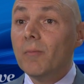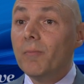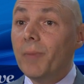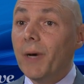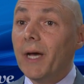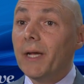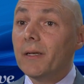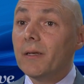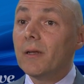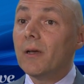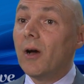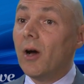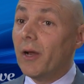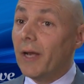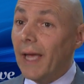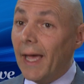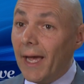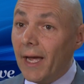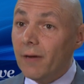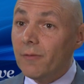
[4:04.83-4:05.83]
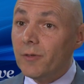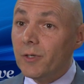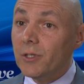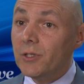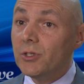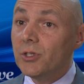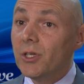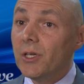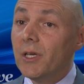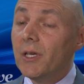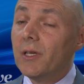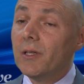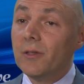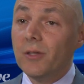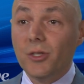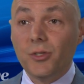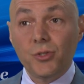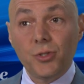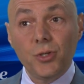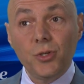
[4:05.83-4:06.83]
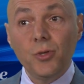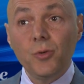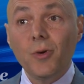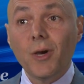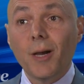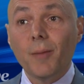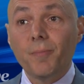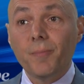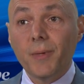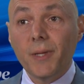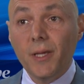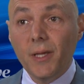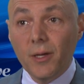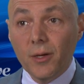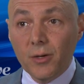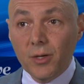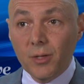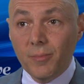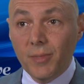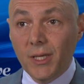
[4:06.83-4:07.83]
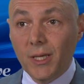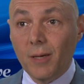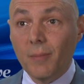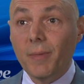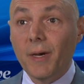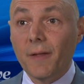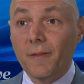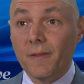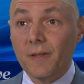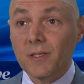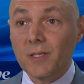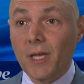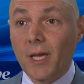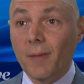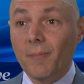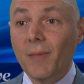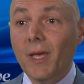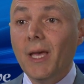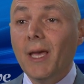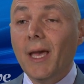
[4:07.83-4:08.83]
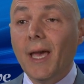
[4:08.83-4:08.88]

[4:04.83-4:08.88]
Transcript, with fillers: but on average, the two appear to be about the same.